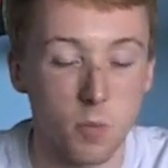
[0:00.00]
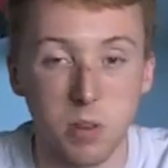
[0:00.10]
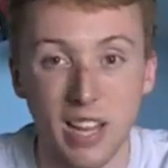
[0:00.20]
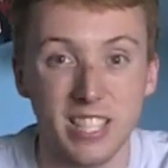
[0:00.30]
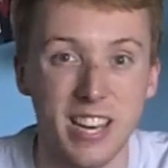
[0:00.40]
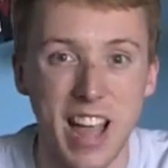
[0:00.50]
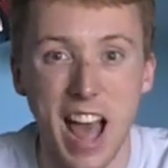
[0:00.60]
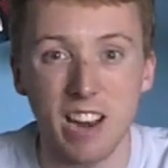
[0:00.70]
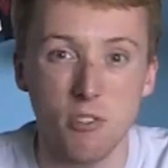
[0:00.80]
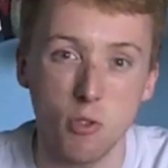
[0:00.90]
complexity
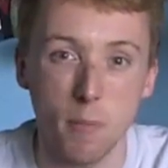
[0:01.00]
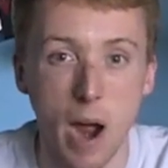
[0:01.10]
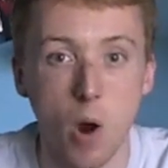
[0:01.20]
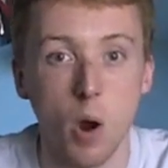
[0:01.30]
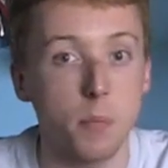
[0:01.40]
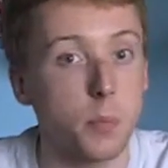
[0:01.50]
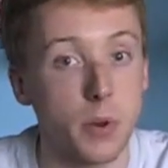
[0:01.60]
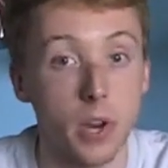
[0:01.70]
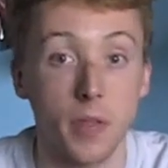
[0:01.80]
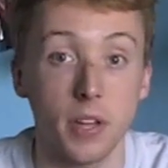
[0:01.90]
added through the power-ups,
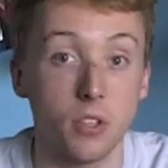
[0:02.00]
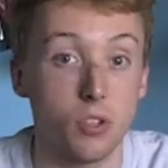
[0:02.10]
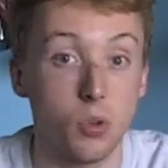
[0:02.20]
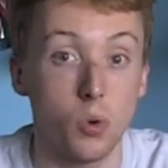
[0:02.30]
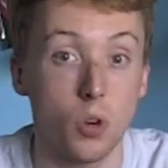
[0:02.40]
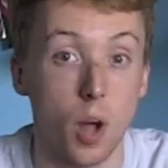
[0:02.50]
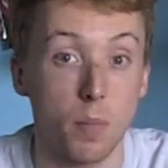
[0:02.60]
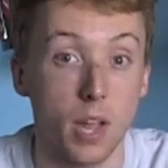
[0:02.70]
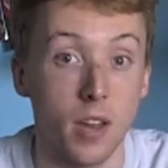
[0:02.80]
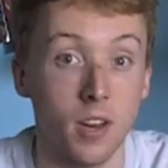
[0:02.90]
but nothing too
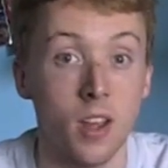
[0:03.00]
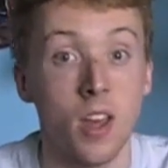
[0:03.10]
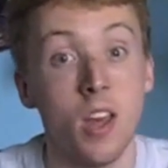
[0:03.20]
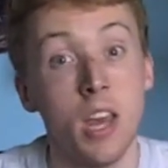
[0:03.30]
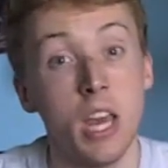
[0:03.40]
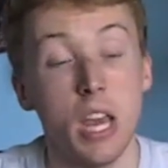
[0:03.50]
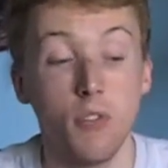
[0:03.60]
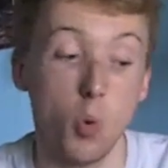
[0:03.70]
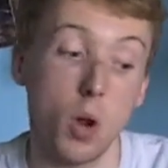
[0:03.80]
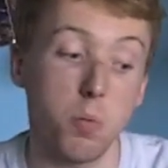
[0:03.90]
complicated.
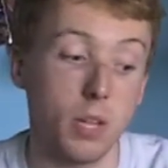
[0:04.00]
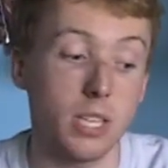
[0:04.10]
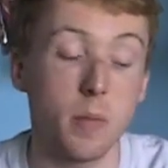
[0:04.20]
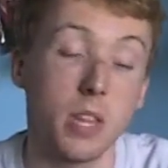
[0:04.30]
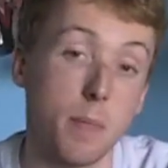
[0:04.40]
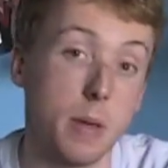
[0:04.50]
If you want to play something